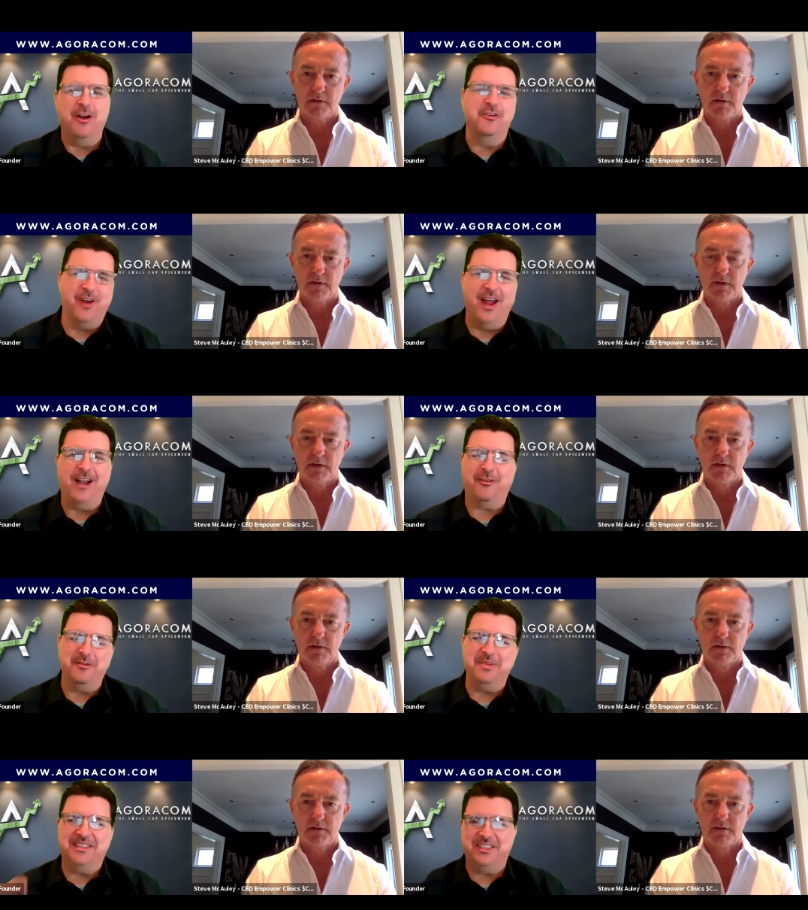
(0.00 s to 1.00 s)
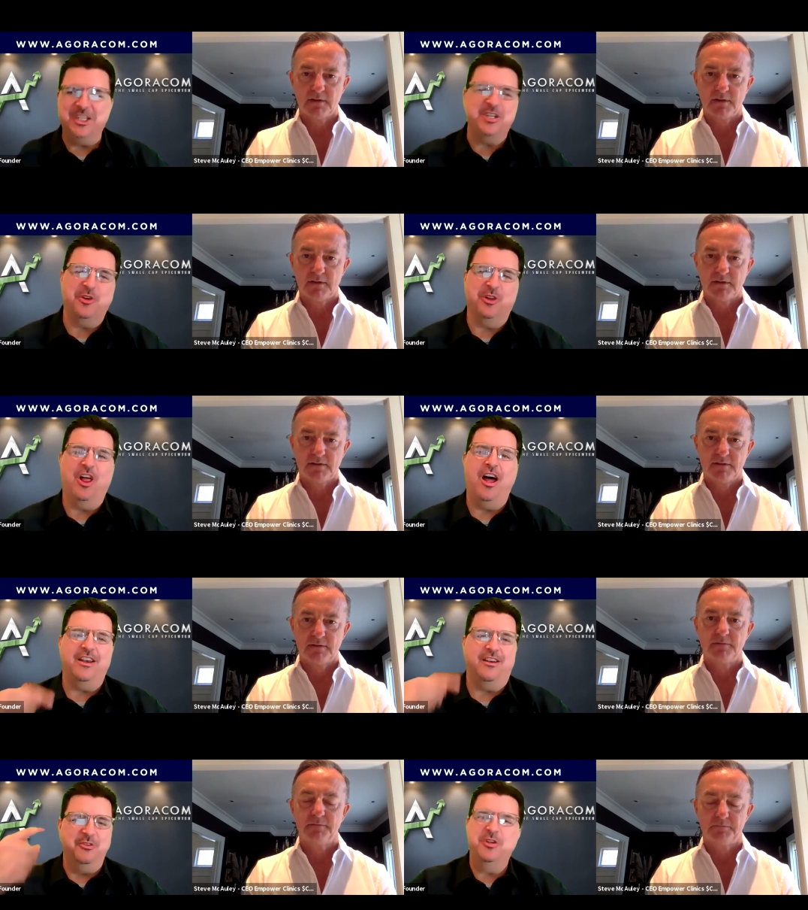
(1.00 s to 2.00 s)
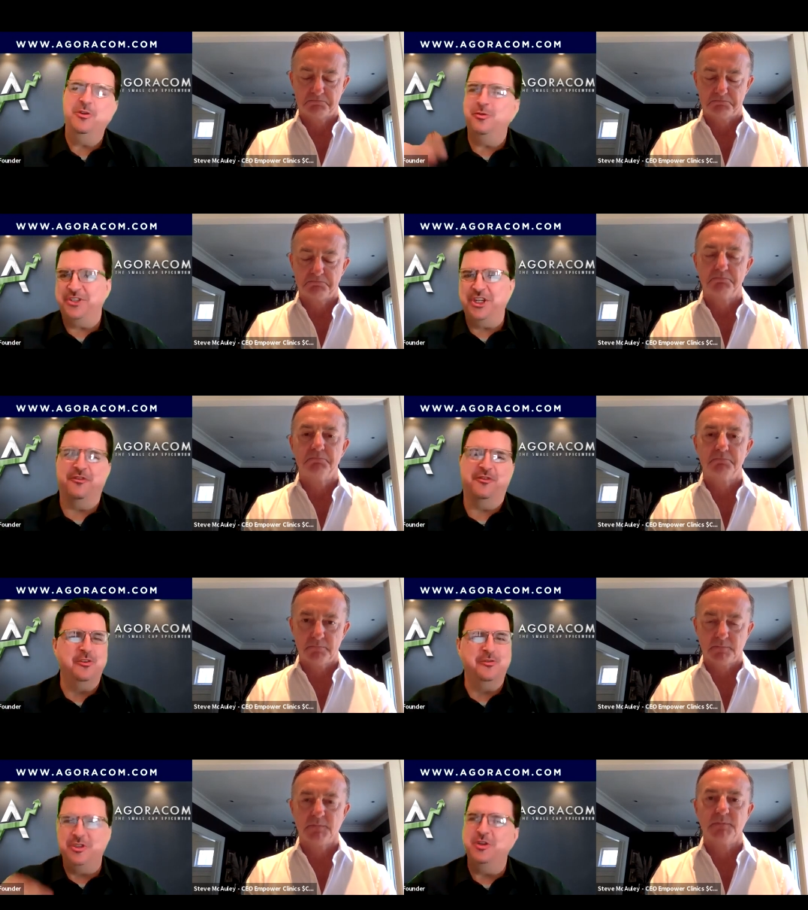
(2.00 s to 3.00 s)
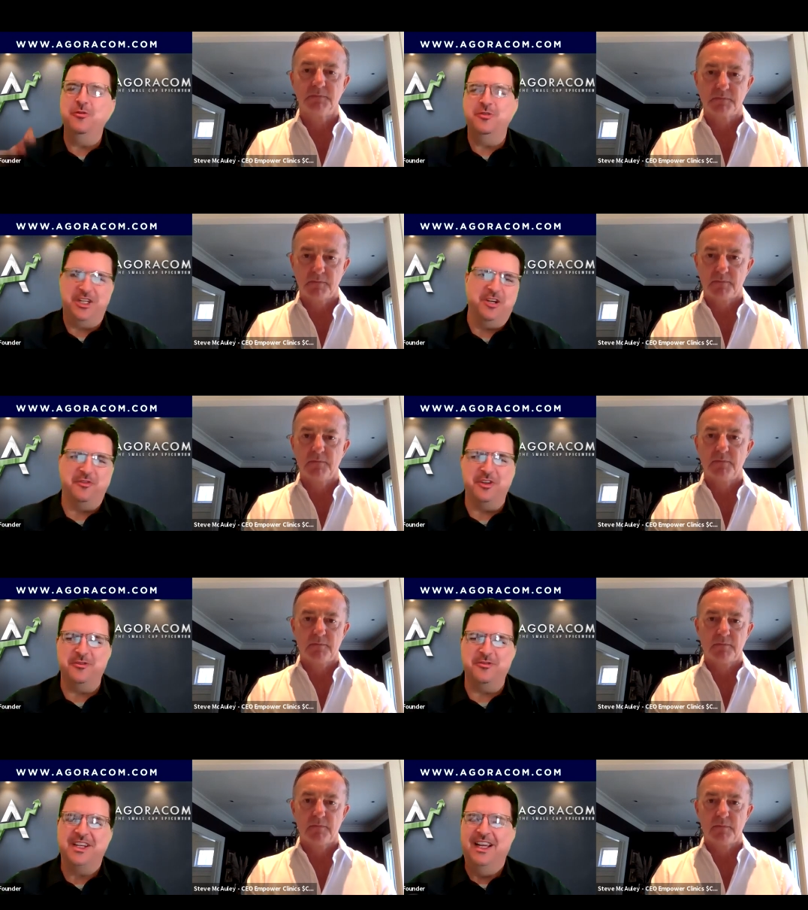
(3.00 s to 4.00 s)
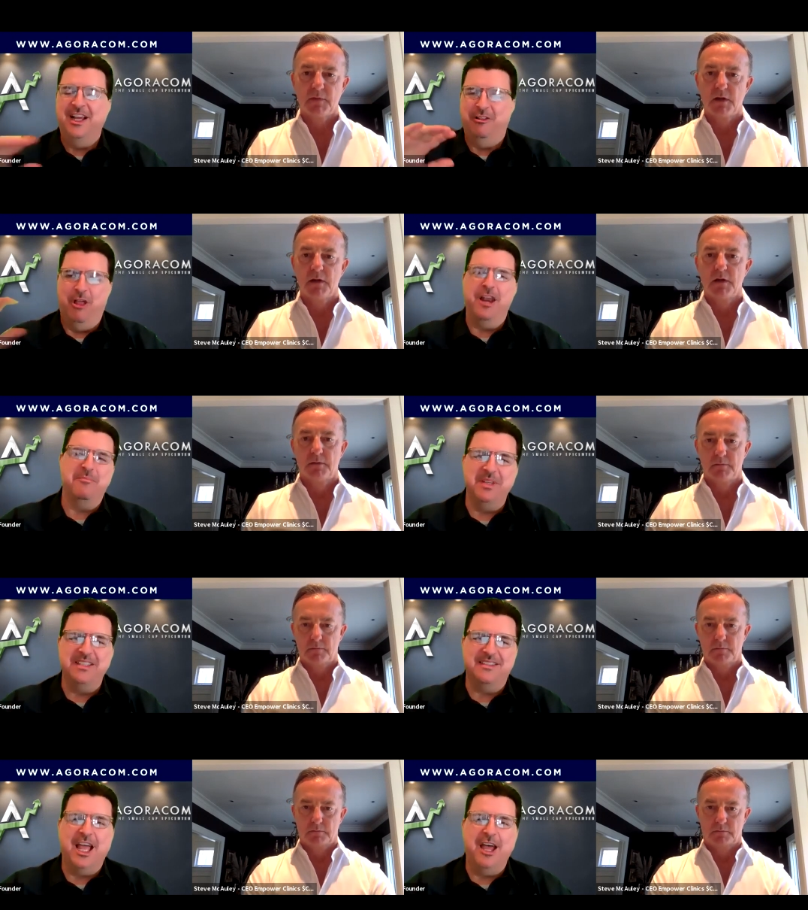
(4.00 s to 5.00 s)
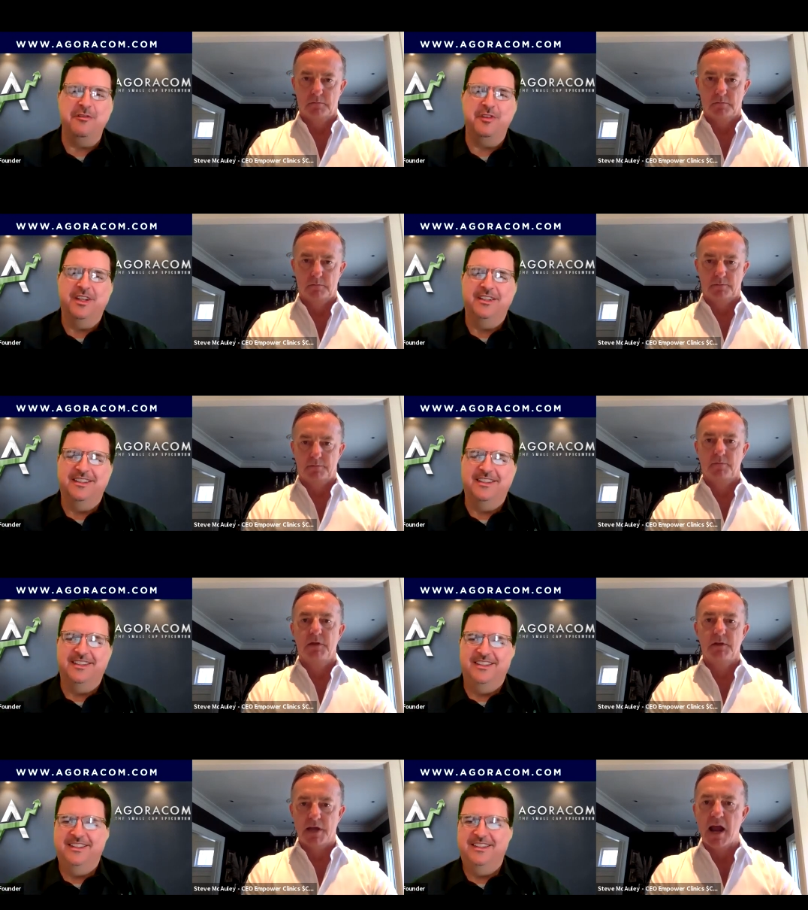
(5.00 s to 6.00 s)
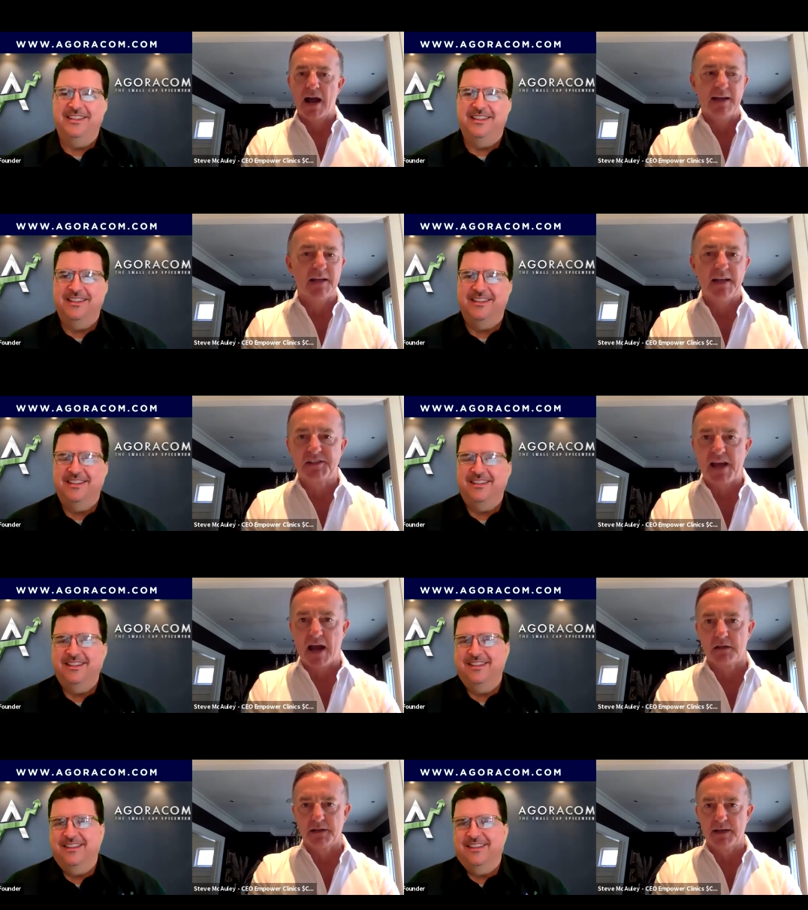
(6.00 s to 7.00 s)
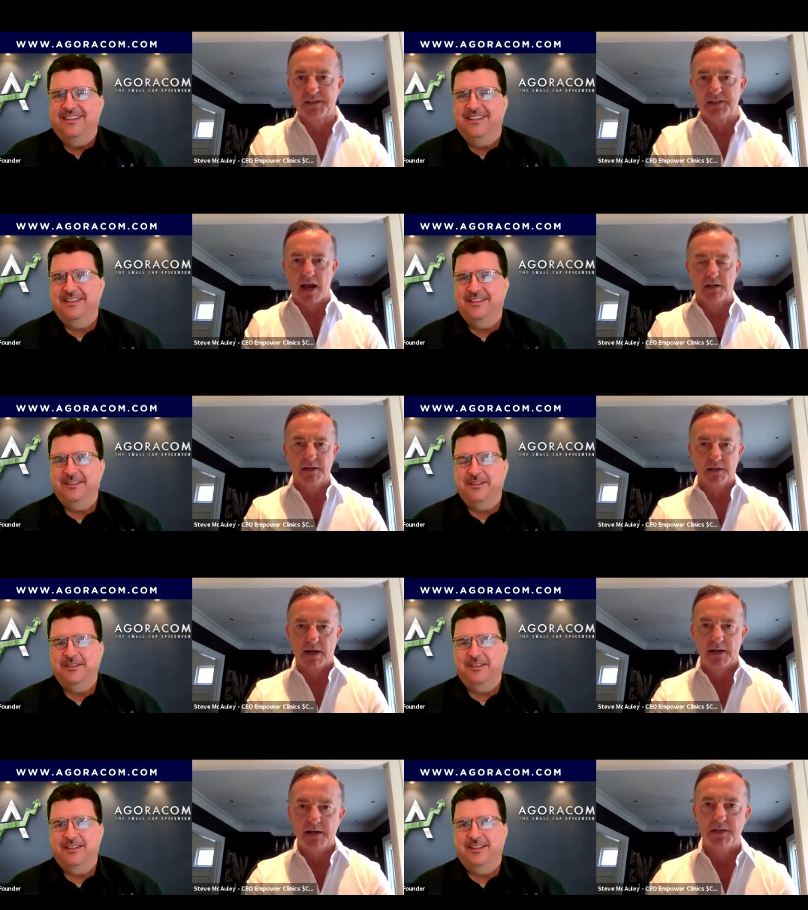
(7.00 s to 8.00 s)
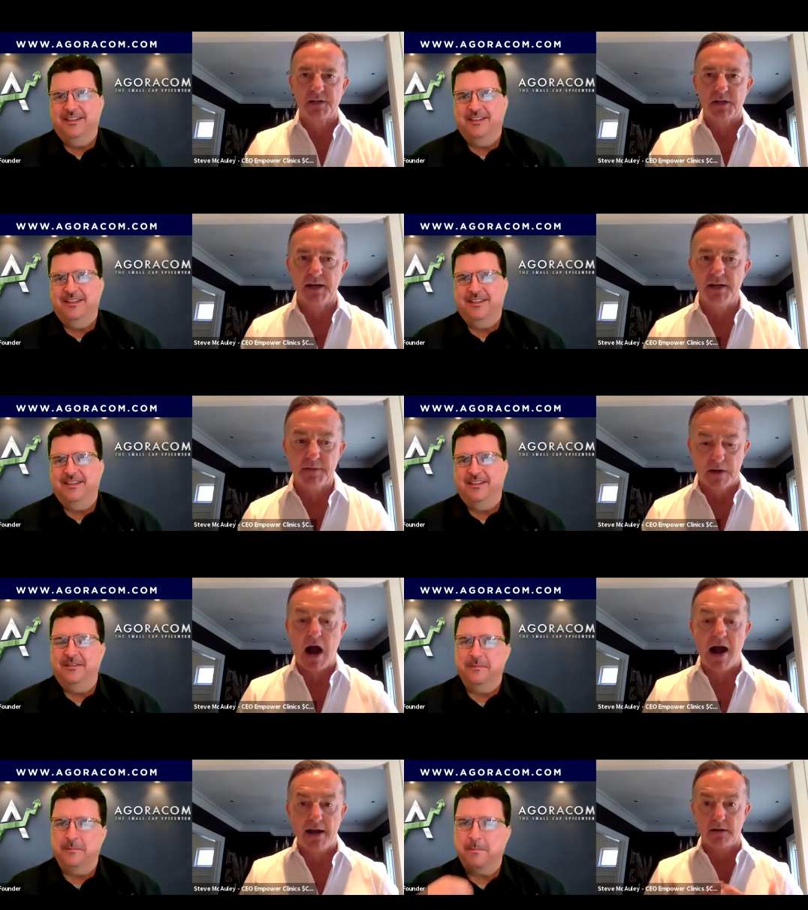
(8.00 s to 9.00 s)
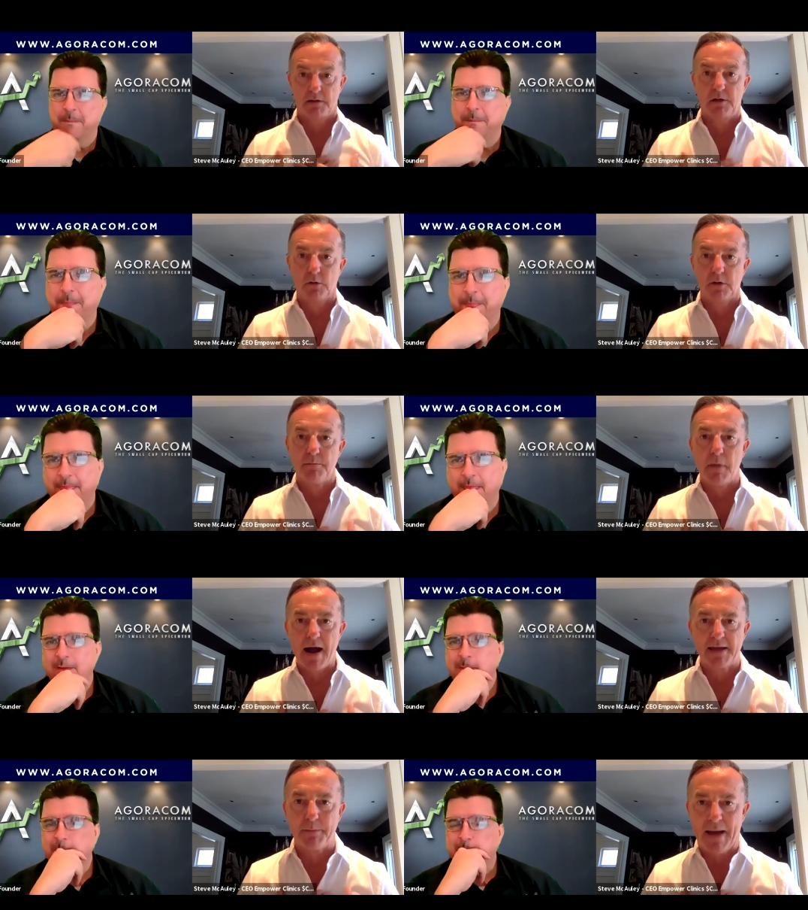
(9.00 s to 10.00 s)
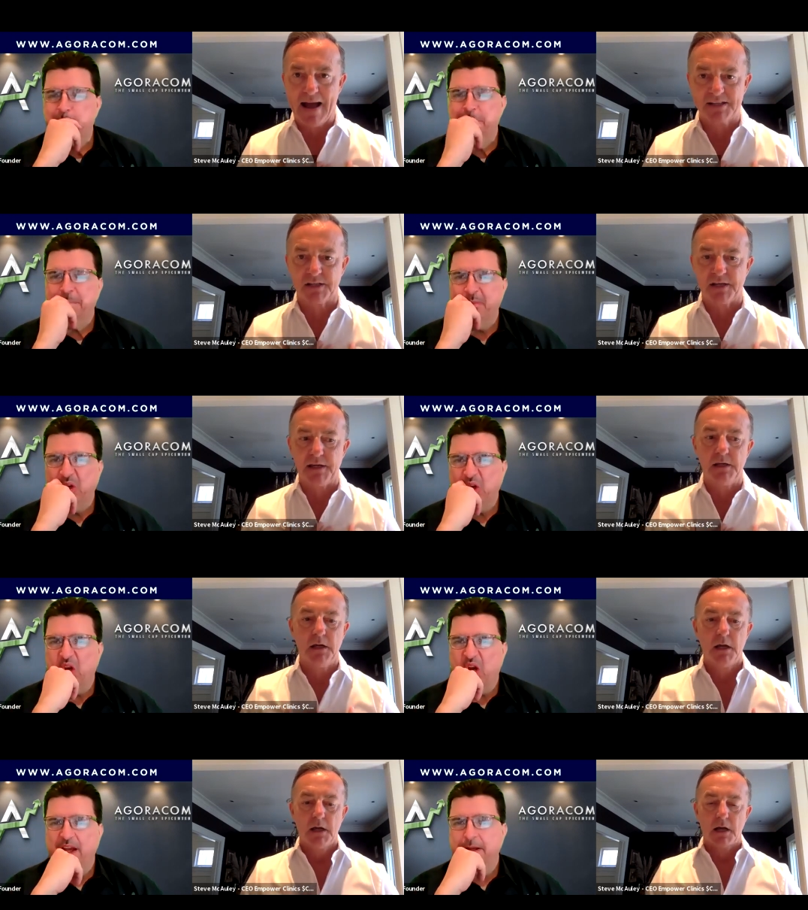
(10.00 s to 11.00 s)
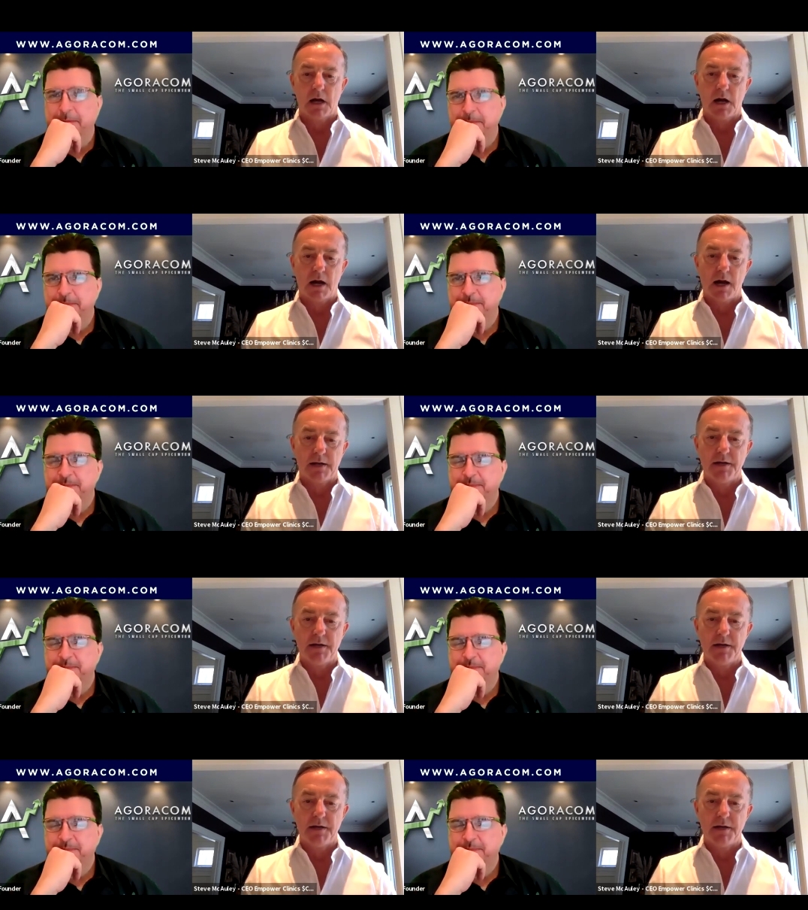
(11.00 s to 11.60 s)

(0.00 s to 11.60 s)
Speaker 1: on track? We're going to be seeing you a lot, news, interviews, news, interviews, a lot of biz dev.
Speaker 2: Yeah, exactly, exactly. Like I need to, I, I, you know, in my capacity, uh,